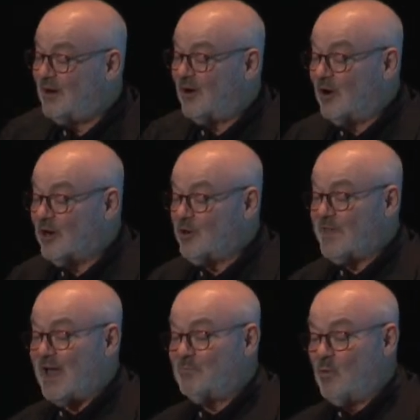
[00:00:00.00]
Earlier
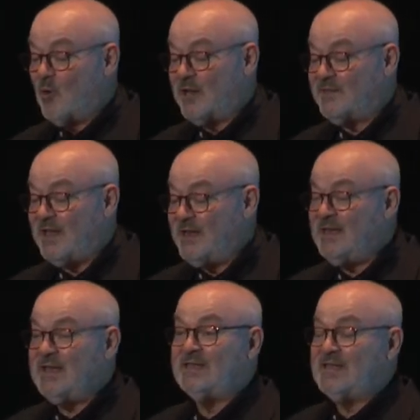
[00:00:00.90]
that morning, the
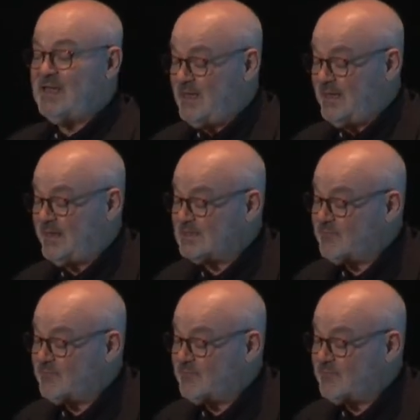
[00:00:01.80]
Indian kings